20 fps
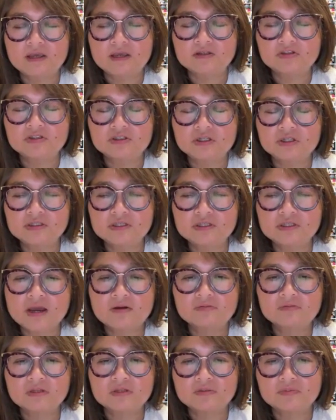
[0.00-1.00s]
shut
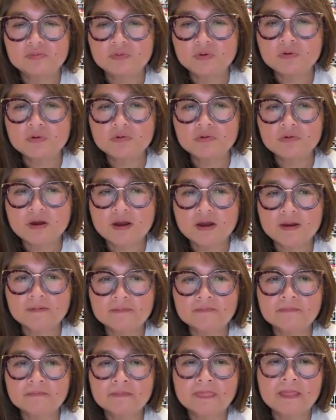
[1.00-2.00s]
down this
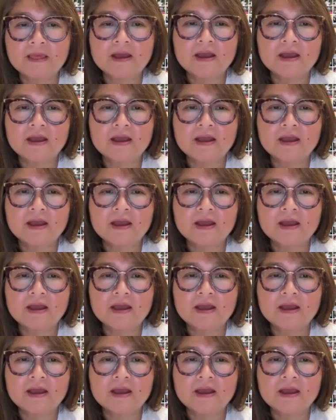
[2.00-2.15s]
program,